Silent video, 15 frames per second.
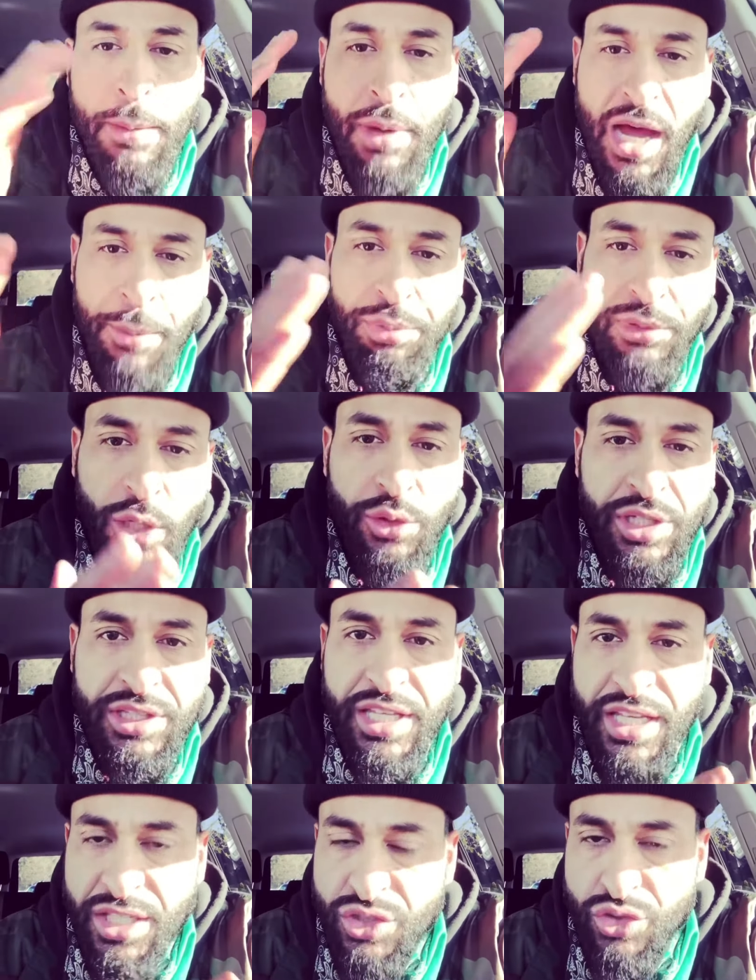uploaded
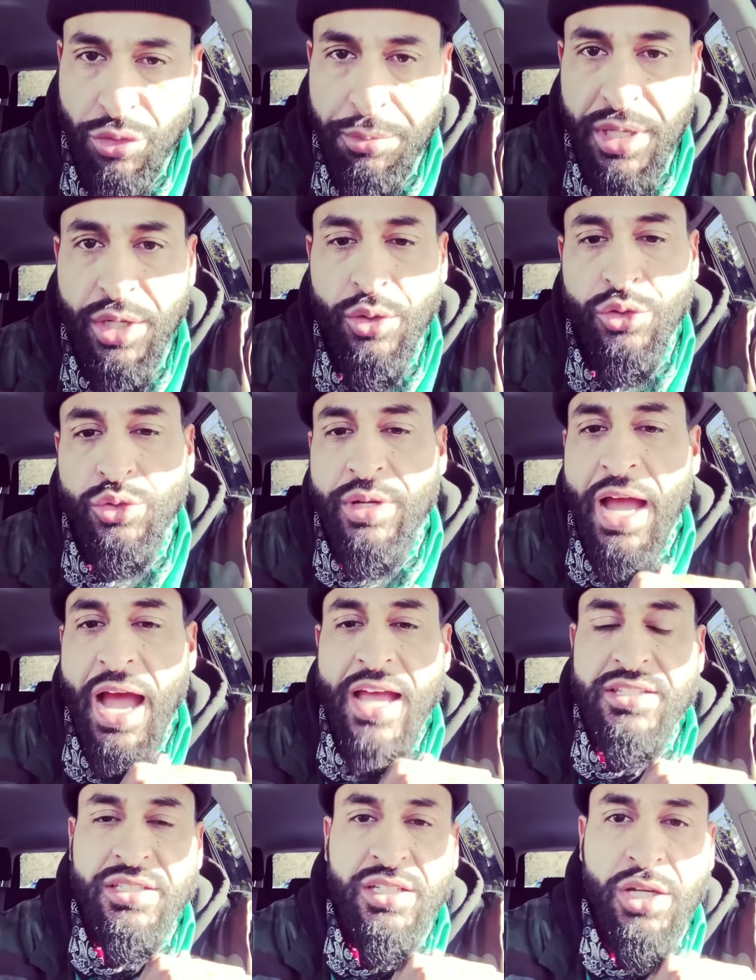the instrumental. You
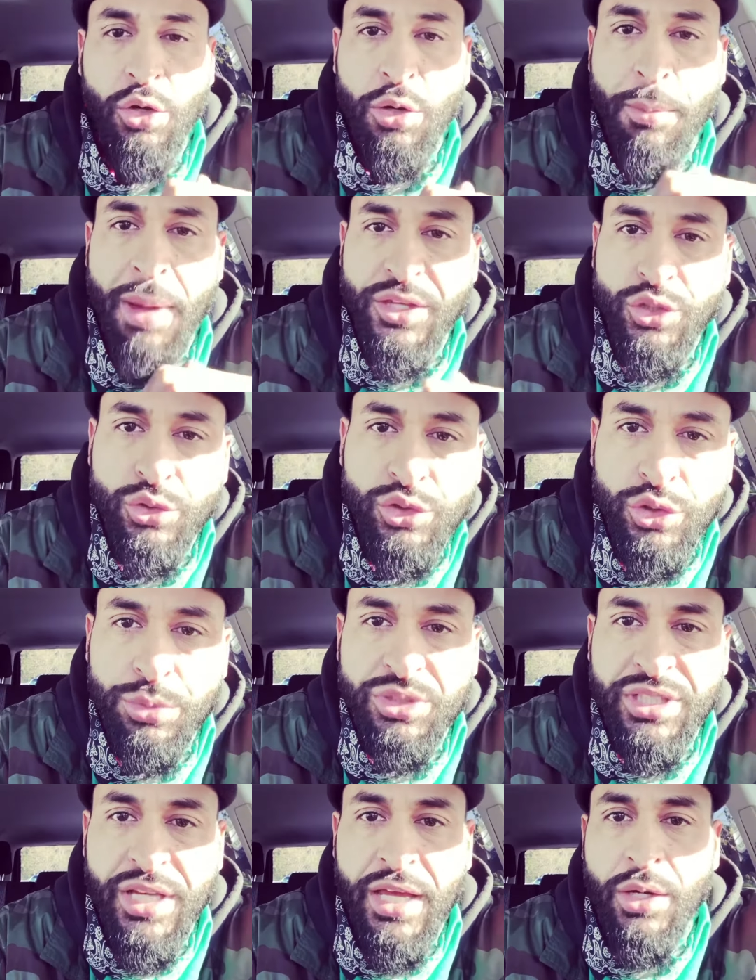guys can go to my
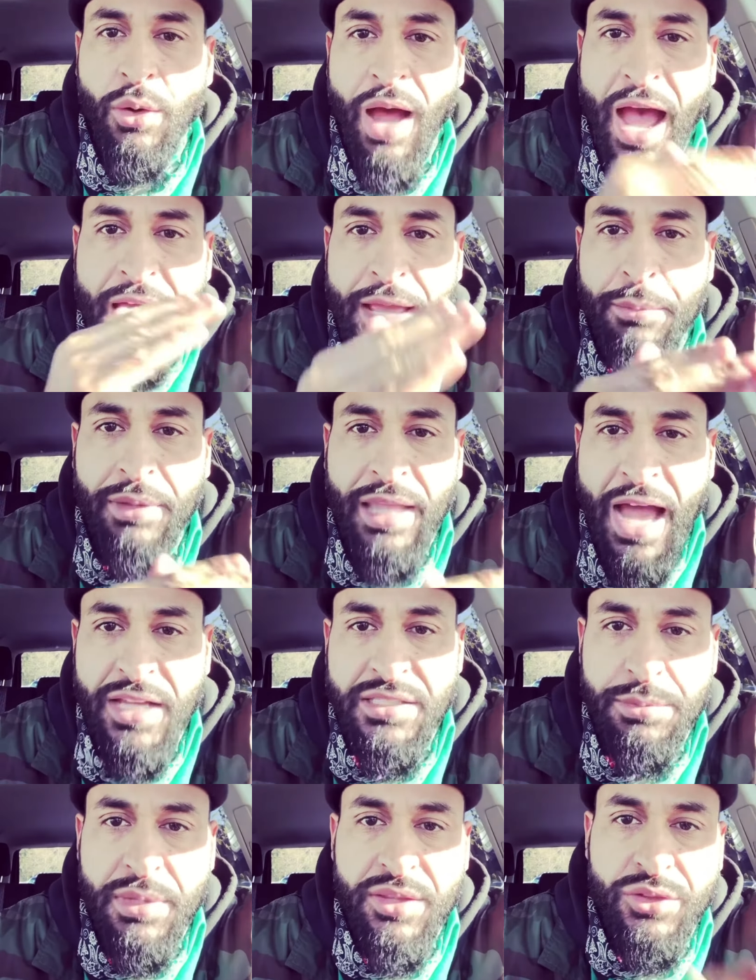YouTube channel, I am Locksmith,